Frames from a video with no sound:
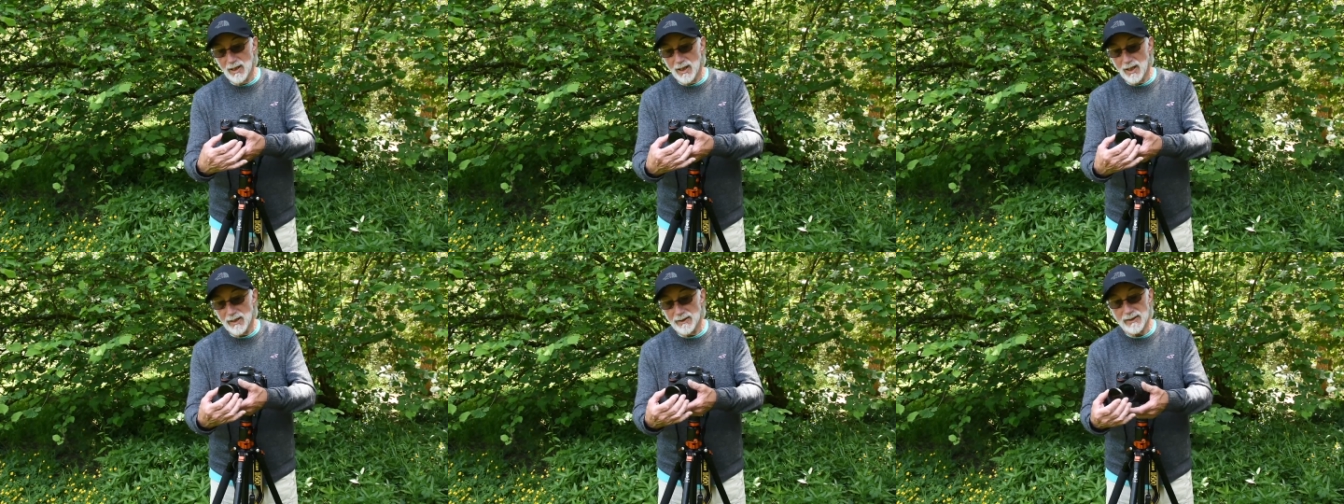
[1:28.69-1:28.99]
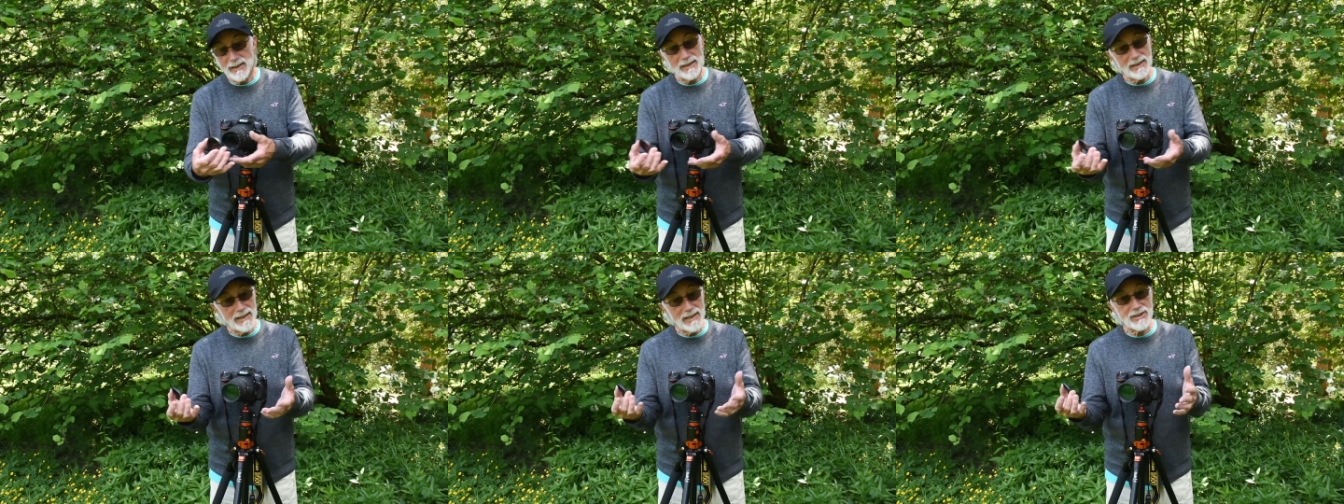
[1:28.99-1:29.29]
and
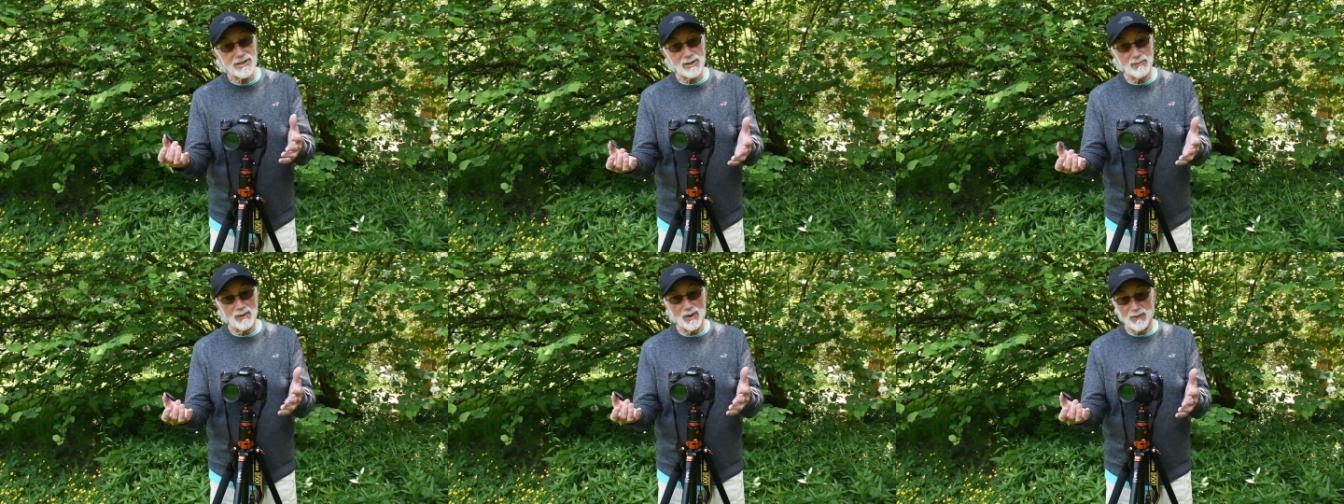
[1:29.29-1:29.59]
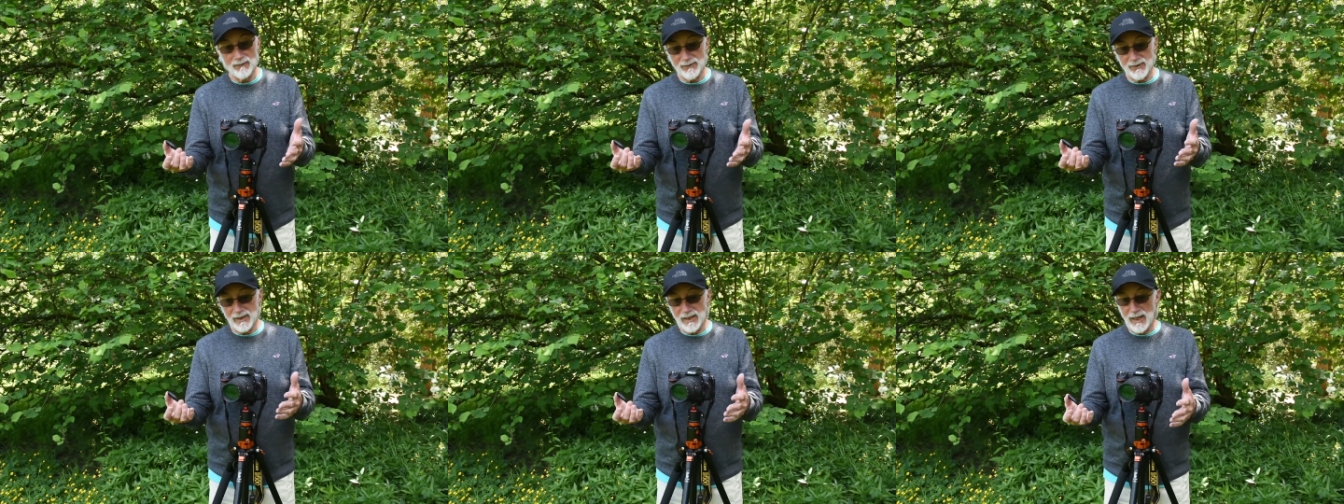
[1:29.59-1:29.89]
it needs to be
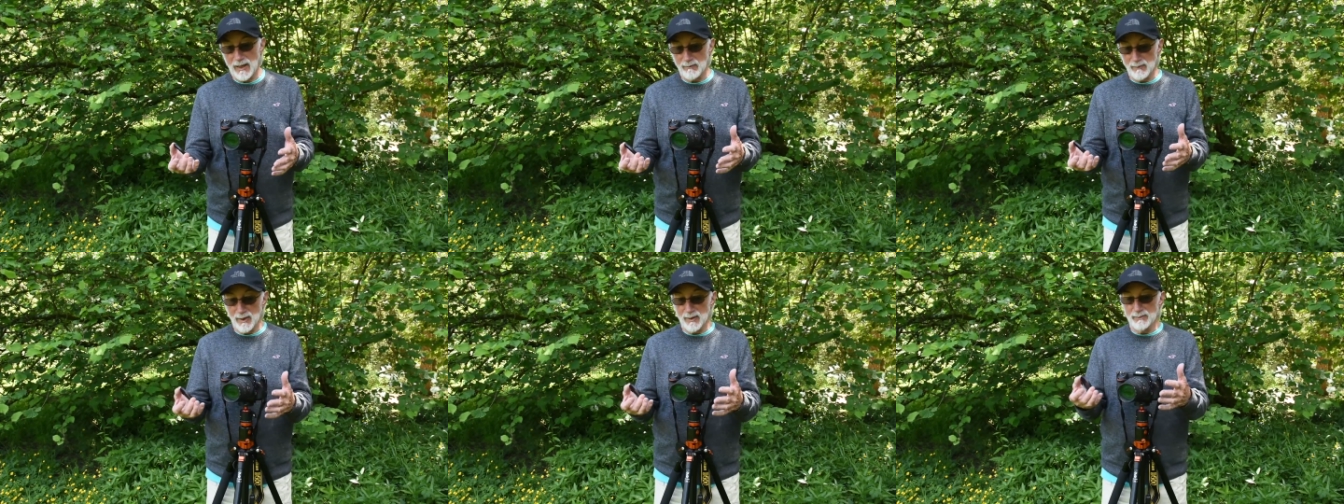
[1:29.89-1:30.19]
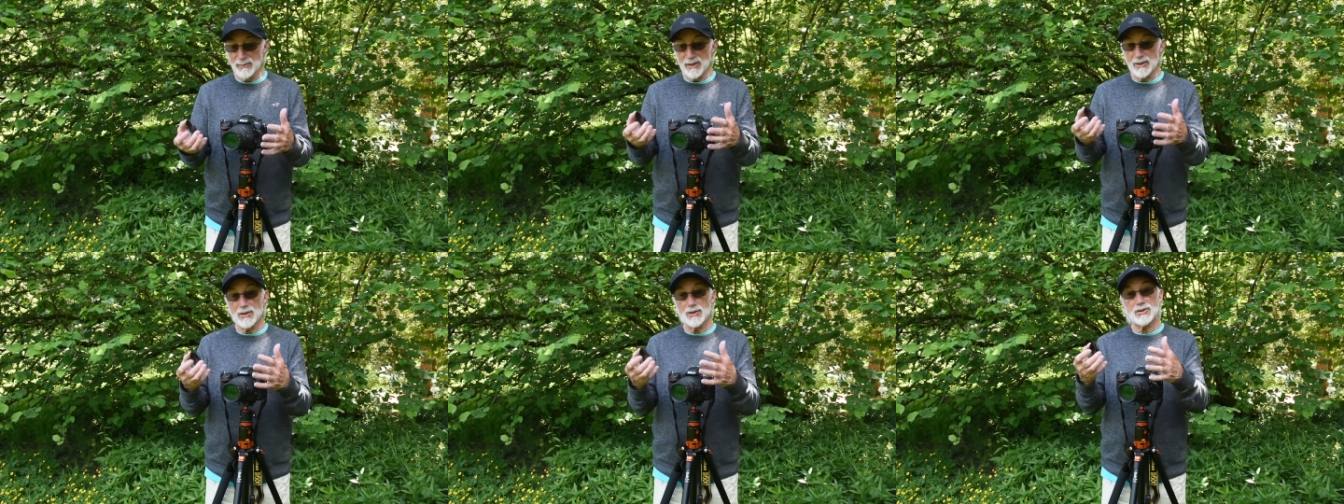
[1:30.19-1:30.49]
off the camera
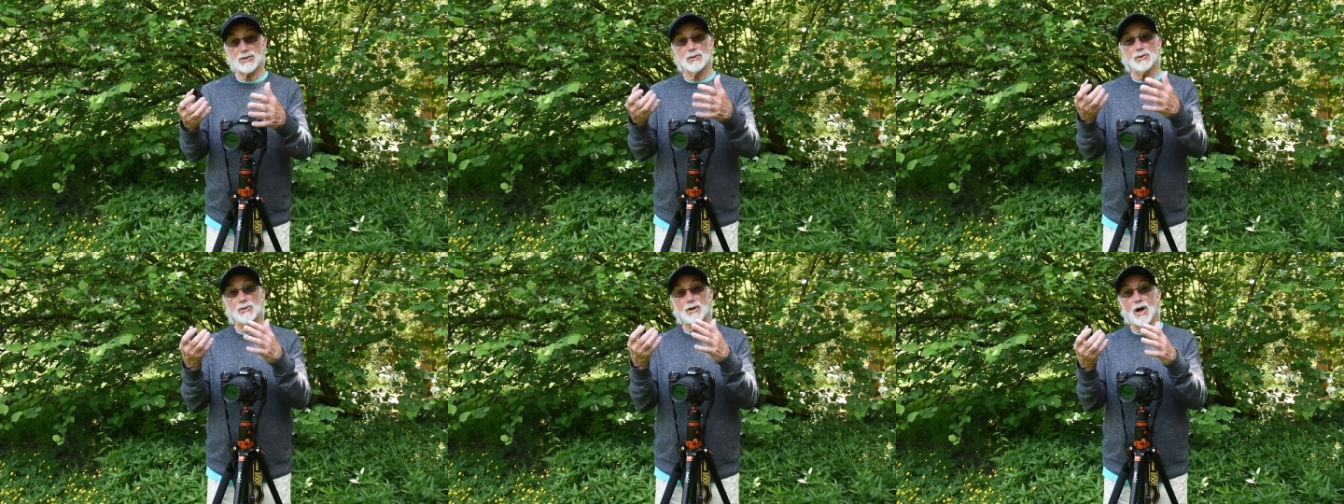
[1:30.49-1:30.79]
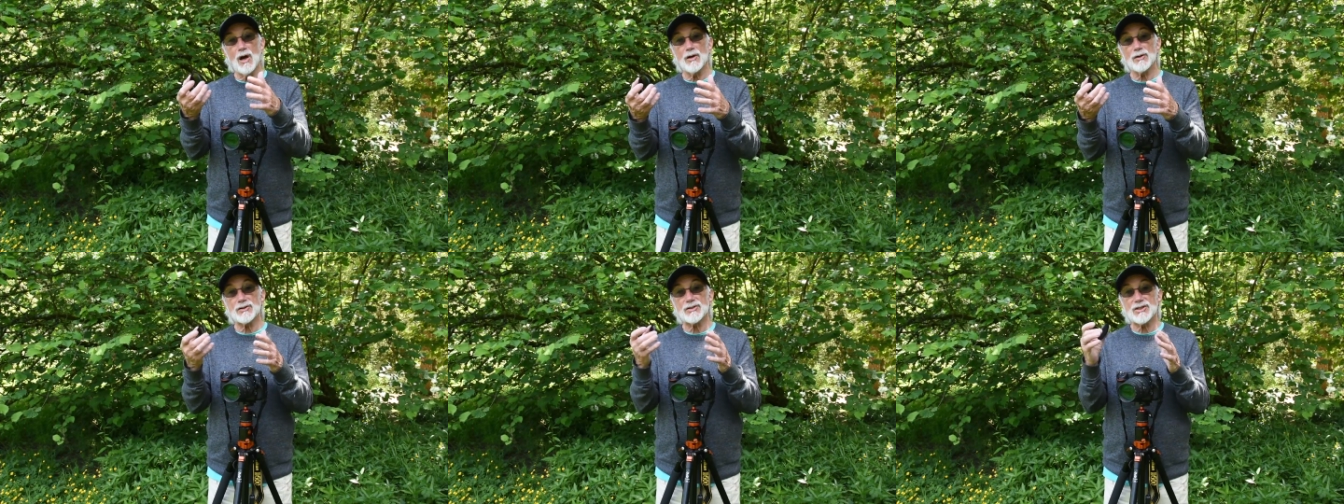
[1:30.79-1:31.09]
because you
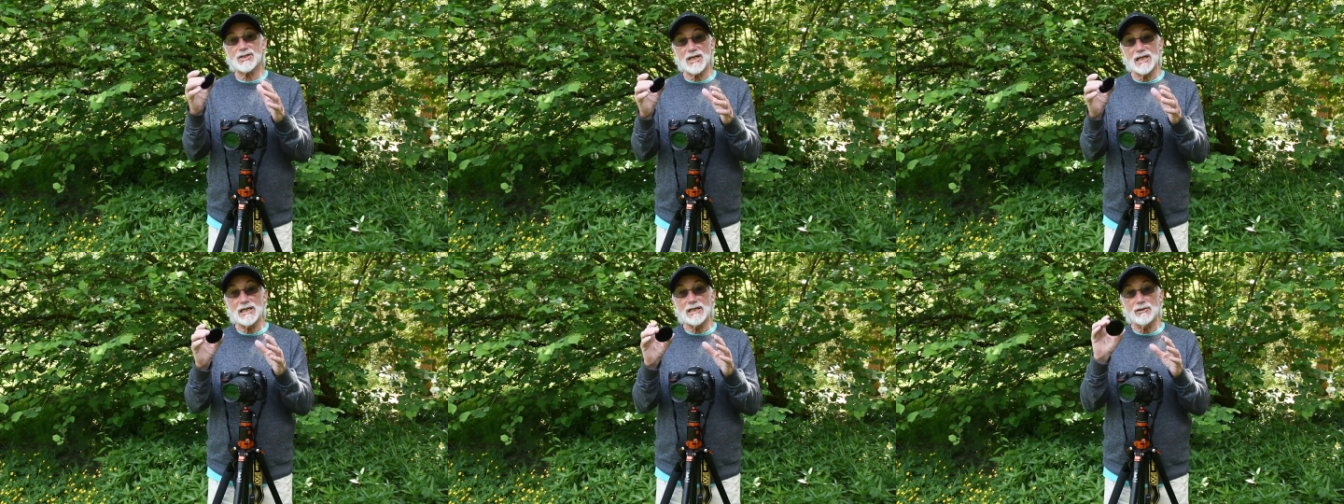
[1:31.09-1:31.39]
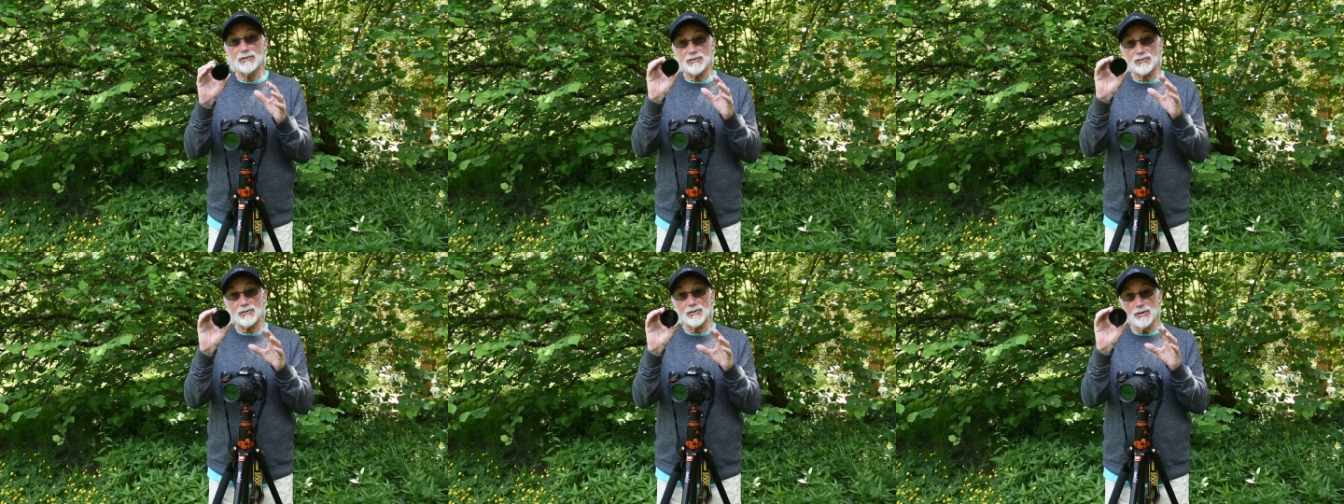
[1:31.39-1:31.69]
can't see
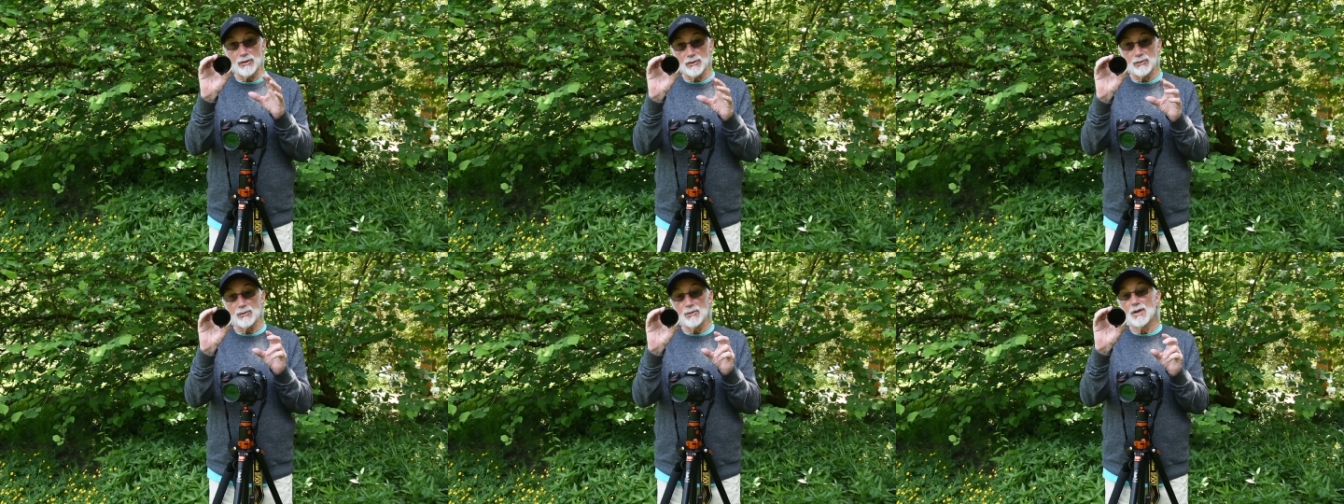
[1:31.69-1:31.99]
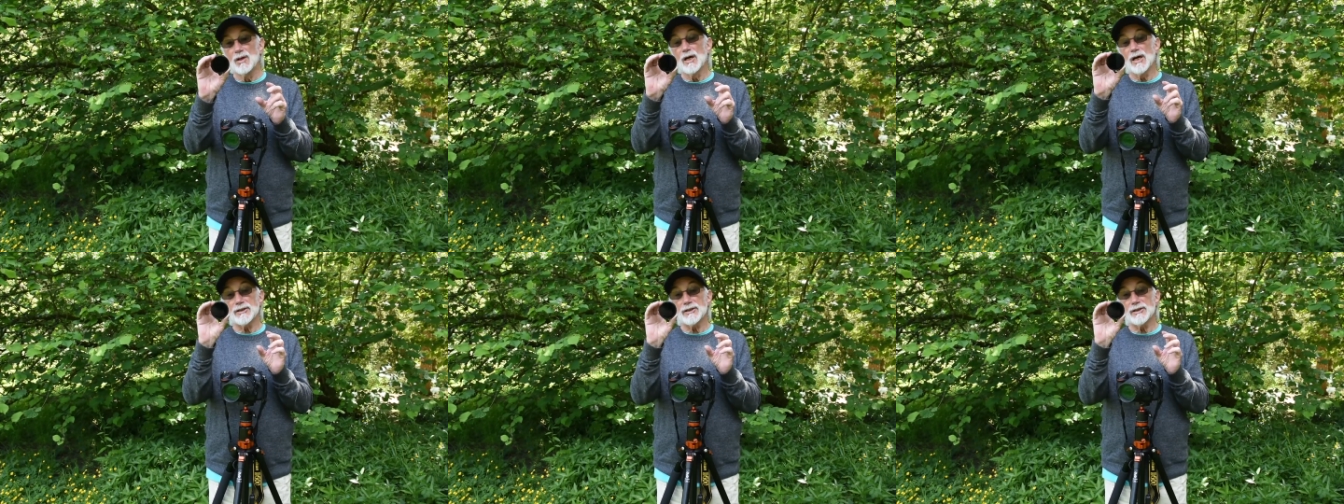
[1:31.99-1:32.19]
through